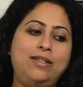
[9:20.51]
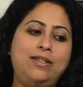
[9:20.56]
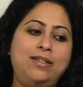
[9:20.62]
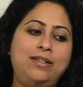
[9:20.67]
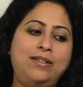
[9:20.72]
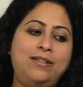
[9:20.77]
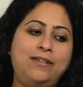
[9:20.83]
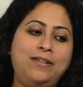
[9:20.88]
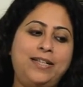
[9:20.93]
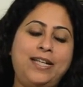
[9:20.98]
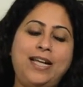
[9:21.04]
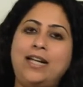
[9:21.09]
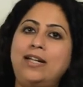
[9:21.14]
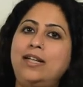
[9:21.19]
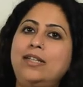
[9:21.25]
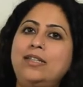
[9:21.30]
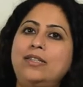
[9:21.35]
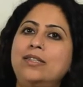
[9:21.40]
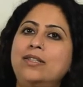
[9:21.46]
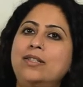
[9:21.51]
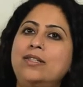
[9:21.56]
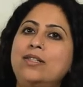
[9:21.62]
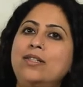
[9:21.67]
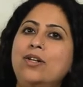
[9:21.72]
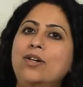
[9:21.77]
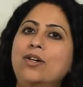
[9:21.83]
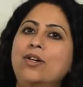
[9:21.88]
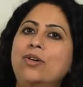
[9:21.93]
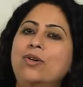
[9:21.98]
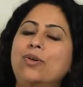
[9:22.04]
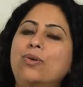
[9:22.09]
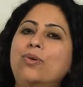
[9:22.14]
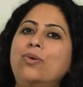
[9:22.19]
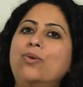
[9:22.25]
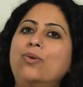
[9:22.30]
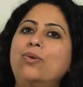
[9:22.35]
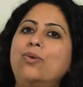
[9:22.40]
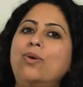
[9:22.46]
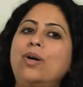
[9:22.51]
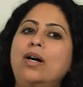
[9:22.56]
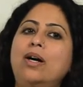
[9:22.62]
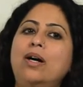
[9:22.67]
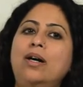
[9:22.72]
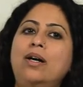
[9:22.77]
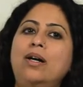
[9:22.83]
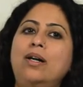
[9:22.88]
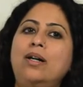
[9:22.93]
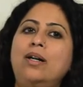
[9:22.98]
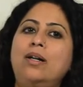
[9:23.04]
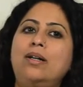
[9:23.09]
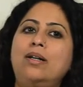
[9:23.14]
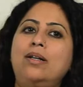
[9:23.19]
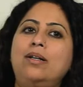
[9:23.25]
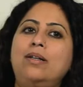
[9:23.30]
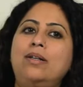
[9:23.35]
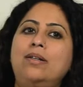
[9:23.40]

characters who are